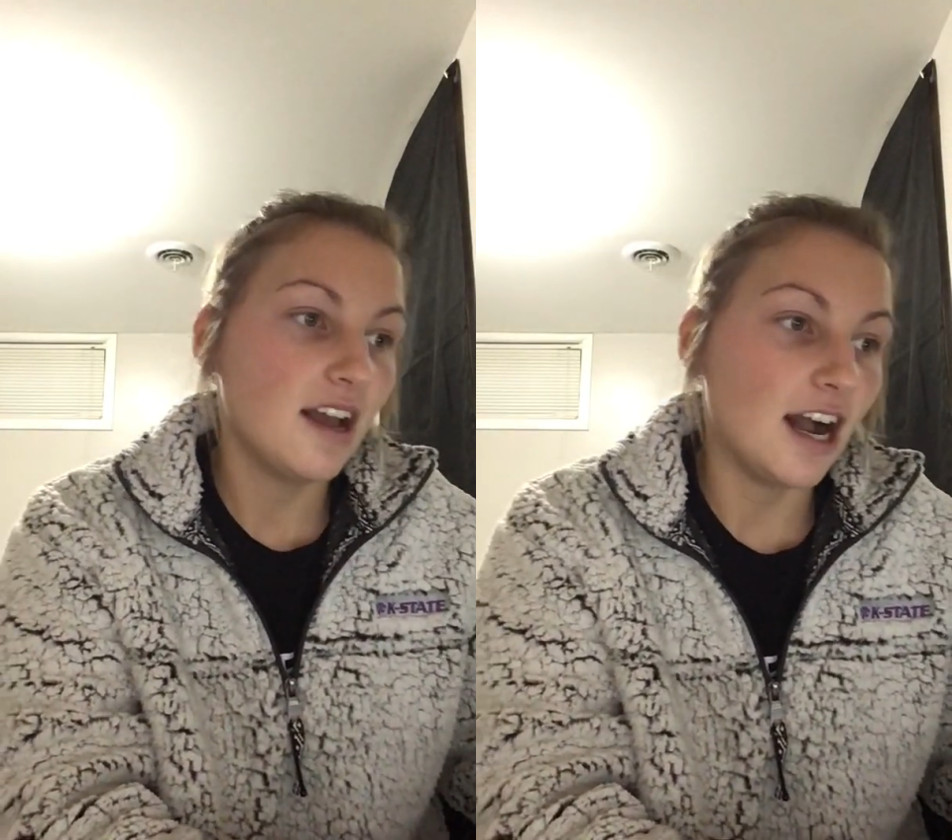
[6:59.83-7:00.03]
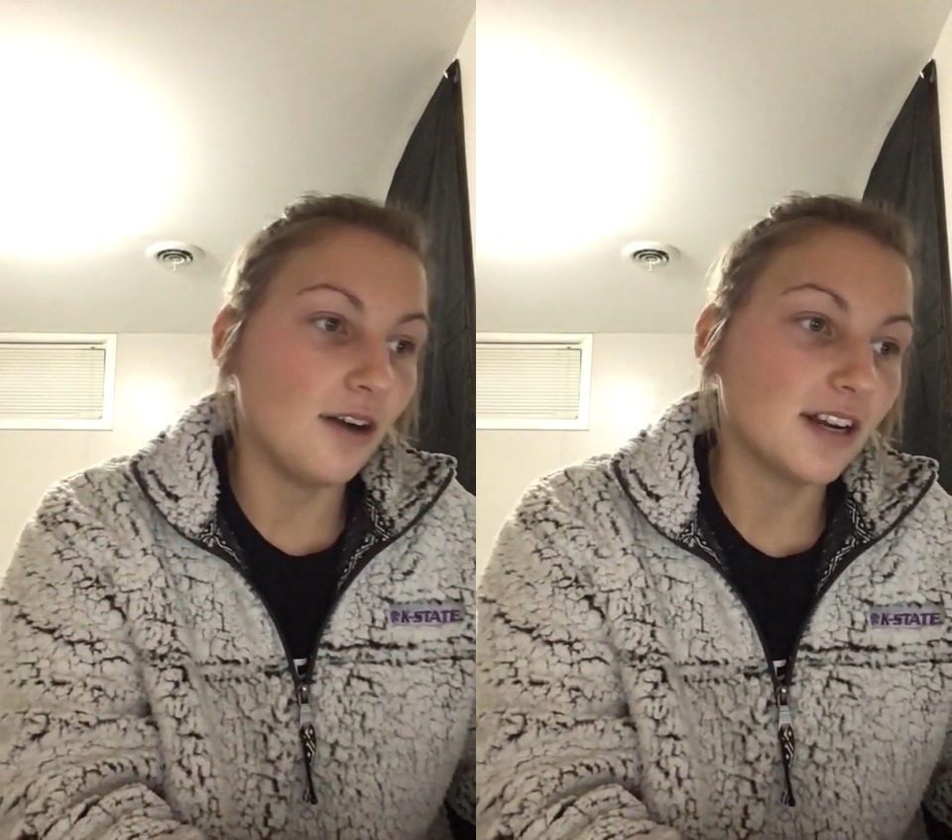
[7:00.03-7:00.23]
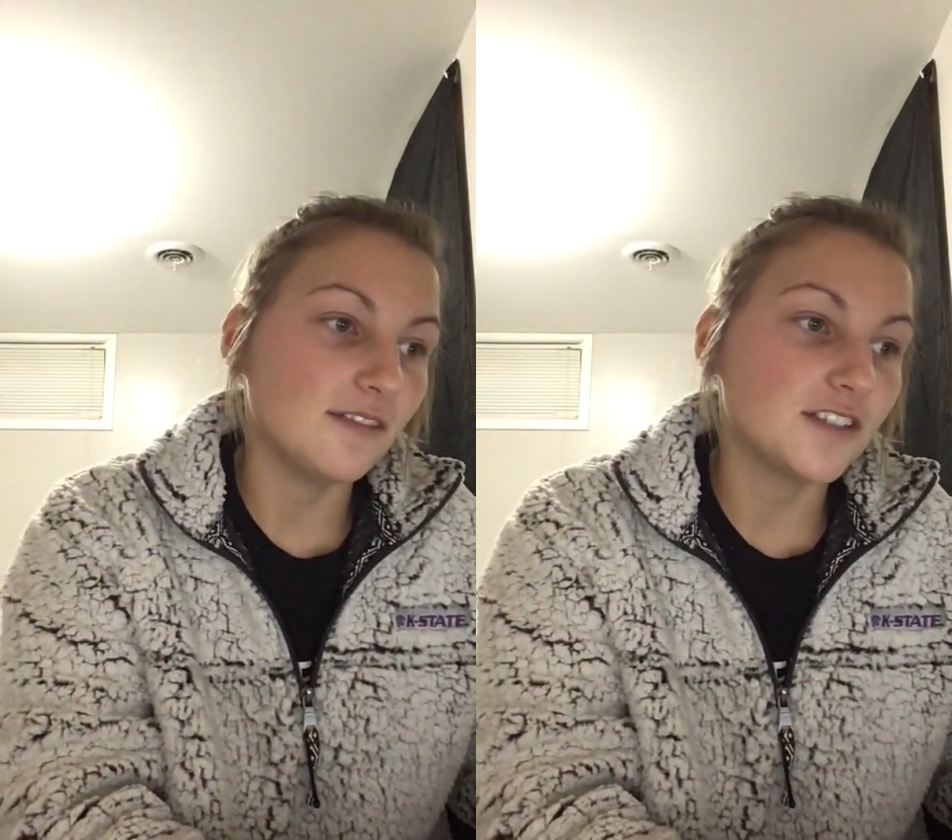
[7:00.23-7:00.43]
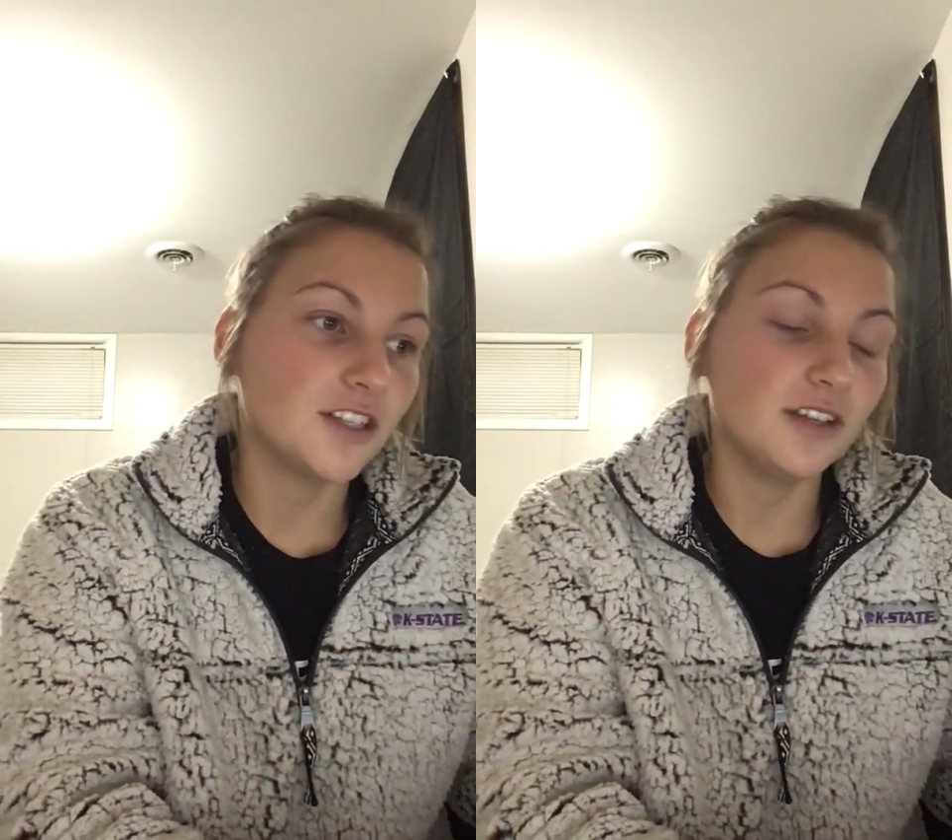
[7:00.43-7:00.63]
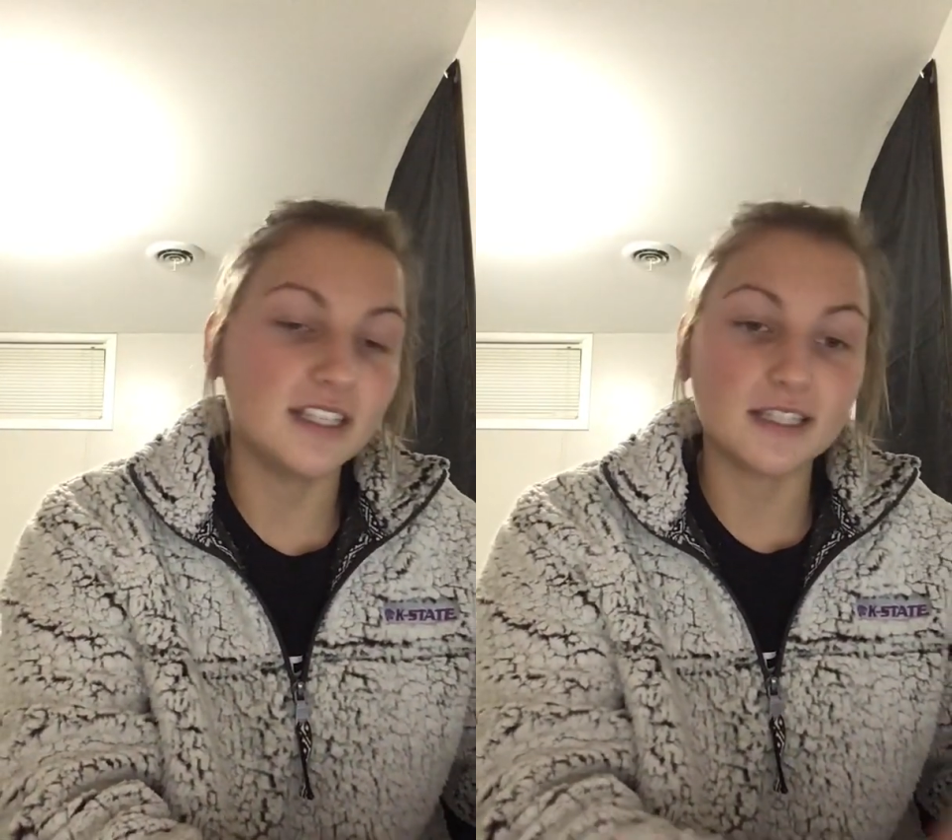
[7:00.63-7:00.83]
I would have
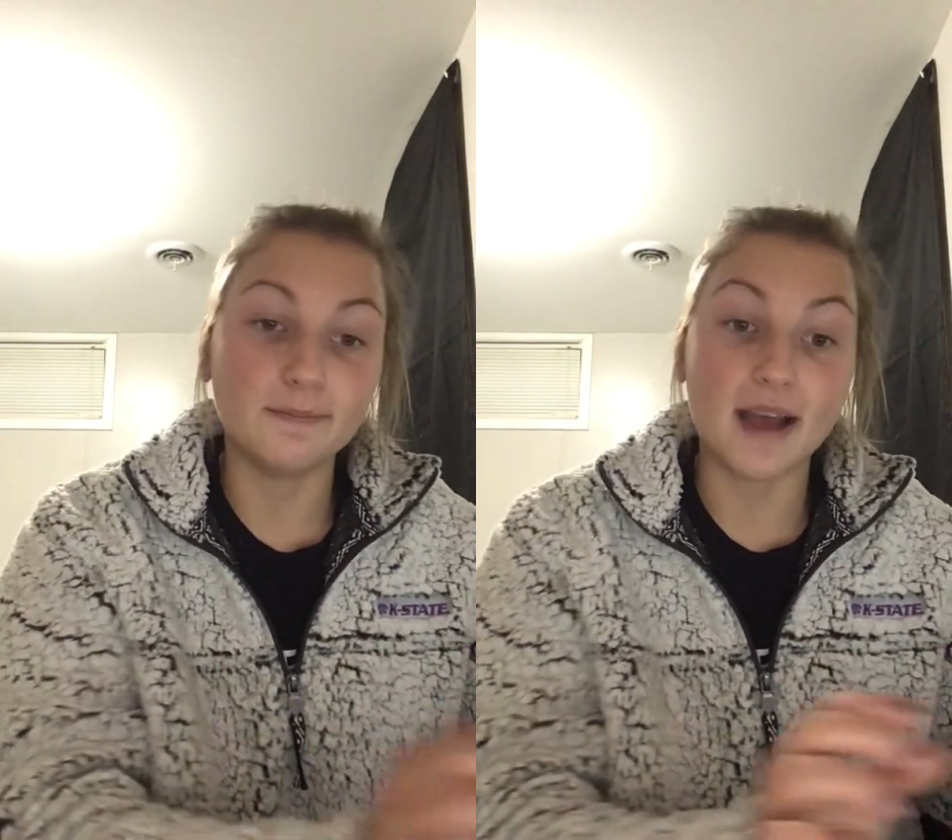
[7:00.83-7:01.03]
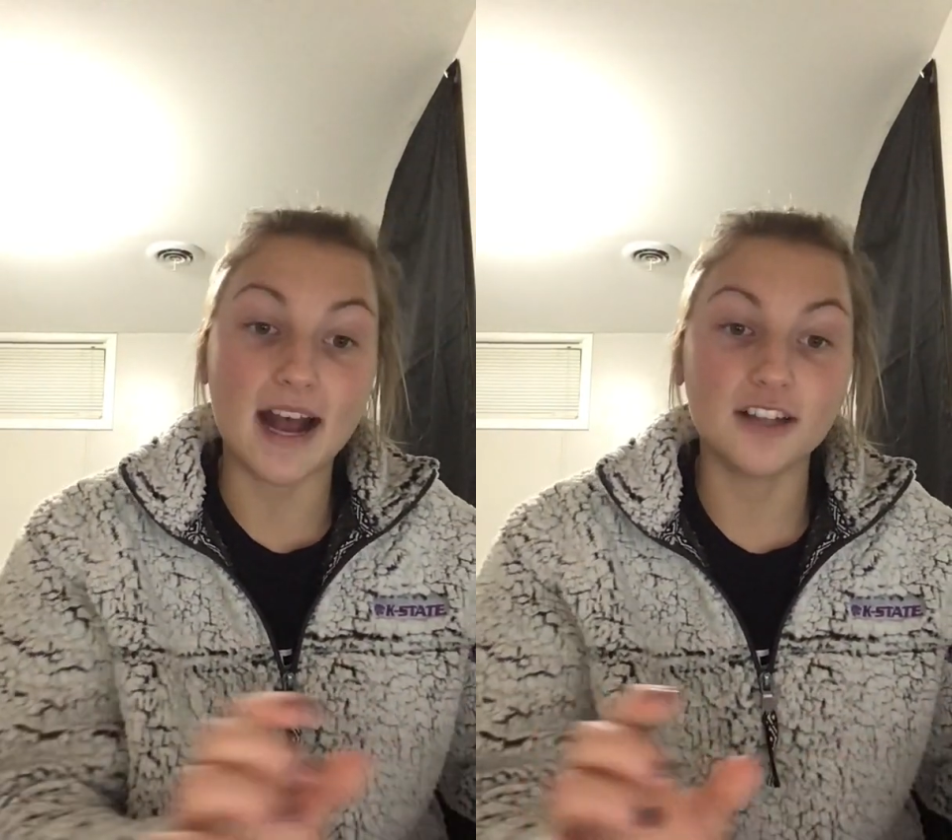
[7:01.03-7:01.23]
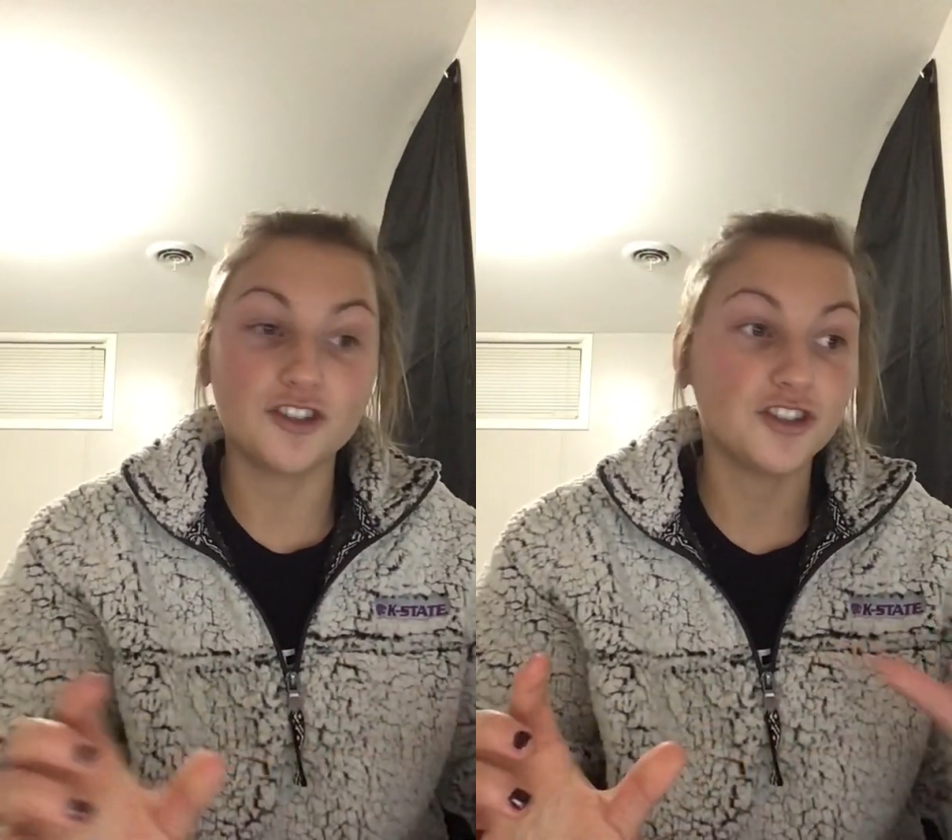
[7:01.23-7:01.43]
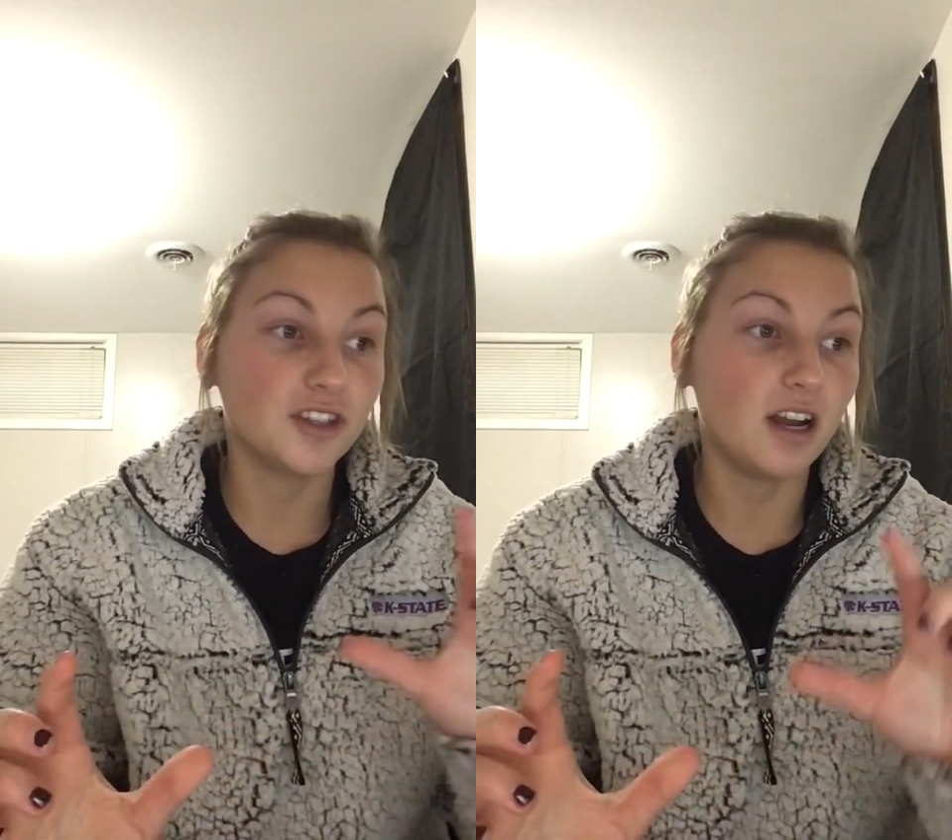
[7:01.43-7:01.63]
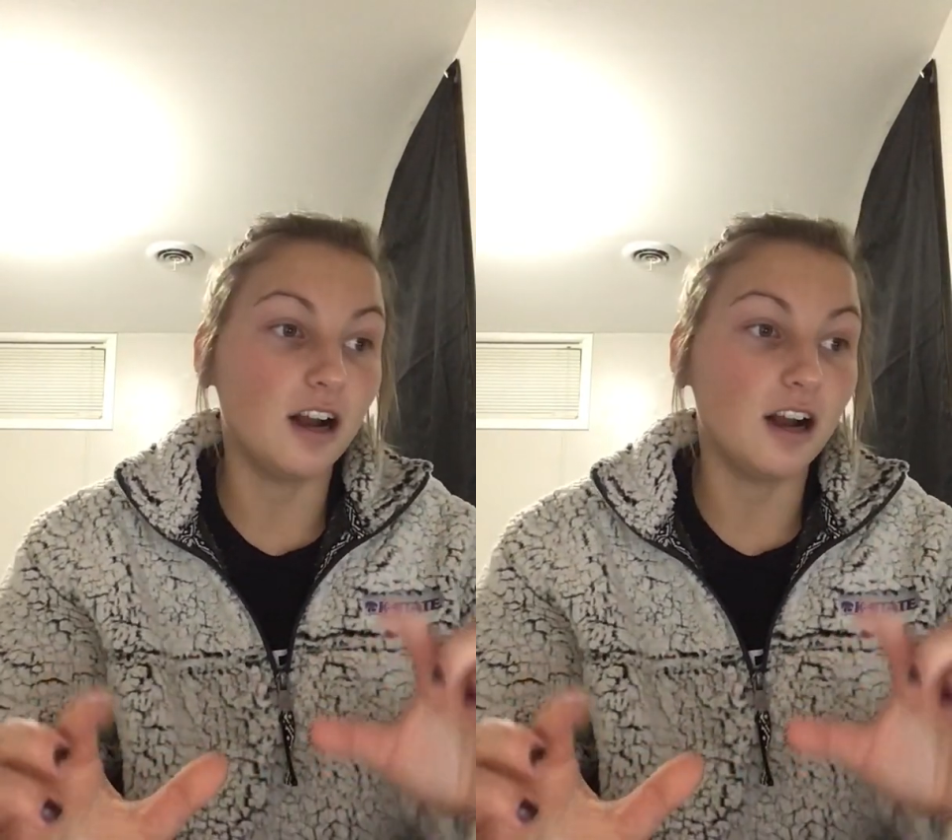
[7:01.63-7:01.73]
students match